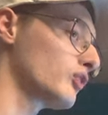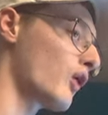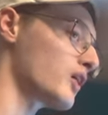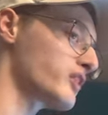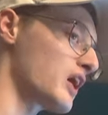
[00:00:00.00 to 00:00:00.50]

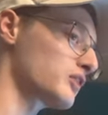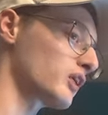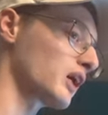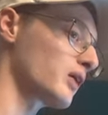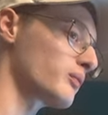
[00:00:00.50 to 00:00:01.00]
Georgia
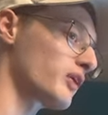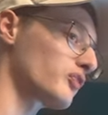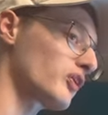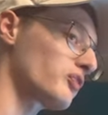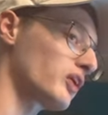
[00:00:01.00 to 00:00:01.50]
took care of
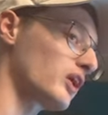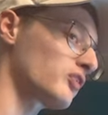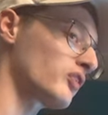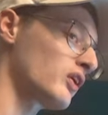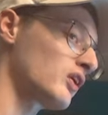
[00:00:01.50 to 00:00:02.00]
business
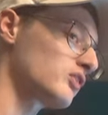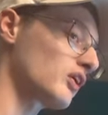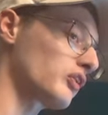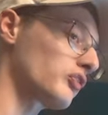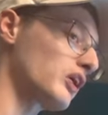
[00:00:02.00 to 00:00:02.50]
against
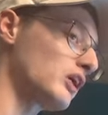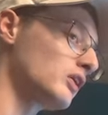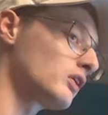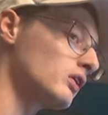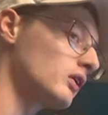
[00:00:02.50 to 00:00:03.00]

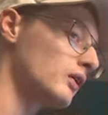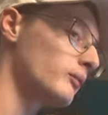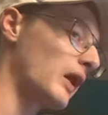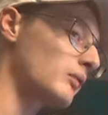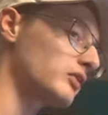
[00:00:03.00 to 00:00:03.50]
Tennessee.
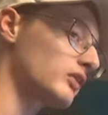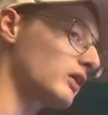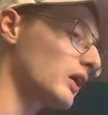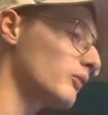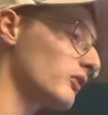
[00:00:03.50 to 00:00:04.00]
Bama took
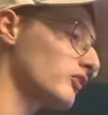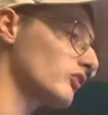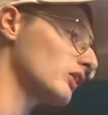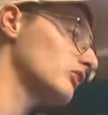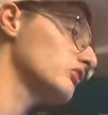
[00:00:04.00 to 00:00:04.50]
care of
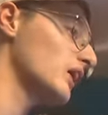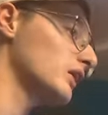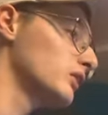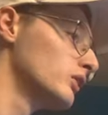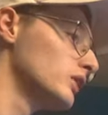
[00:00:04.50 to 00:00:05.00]
business against
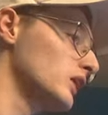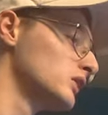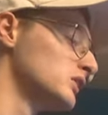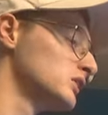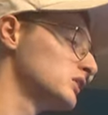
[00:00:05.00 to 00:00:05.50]

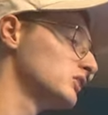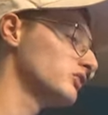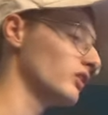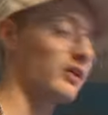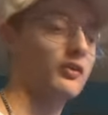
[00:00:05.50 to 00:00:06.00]
Chattanooga.
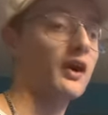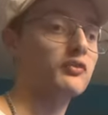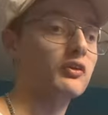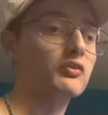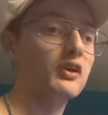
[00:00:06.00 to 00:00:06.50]
So
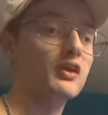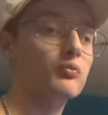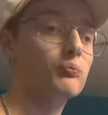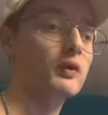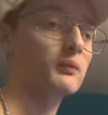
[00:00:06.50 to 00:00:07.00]
SEC
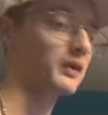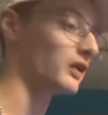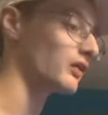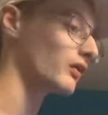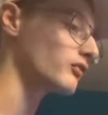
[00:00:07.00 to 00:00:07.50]
is going to
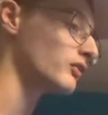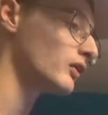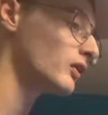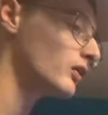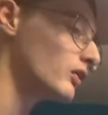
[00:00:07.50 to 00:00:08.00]
be the
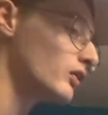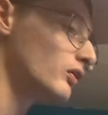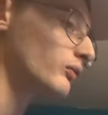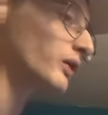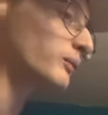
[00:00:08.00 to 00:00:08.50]

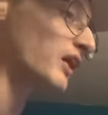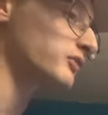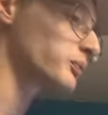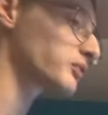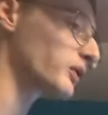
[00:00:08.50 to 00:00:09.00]

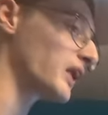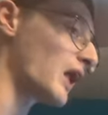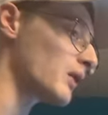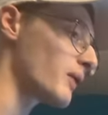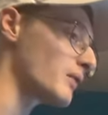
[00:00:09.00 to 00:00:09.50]
rematch between
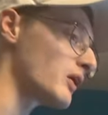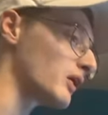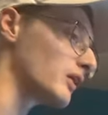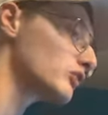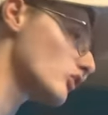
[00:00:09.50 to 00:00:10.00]
Alabama
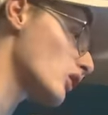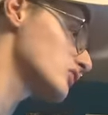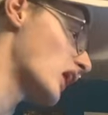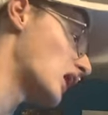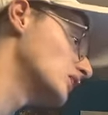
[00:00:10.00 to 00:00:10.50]
and
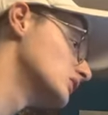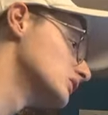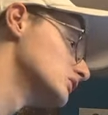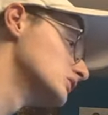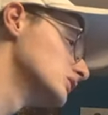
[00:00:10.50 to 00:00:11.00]
Georgia.
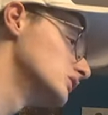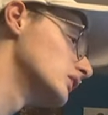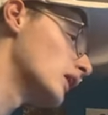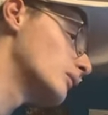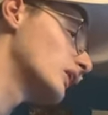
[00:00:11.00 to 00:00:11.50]

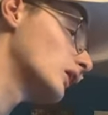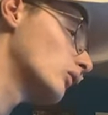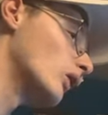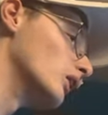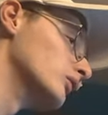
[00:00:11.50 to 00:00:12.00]
That'll be a good
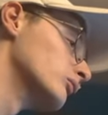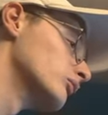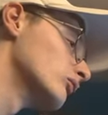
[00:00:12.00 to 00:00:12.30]
one.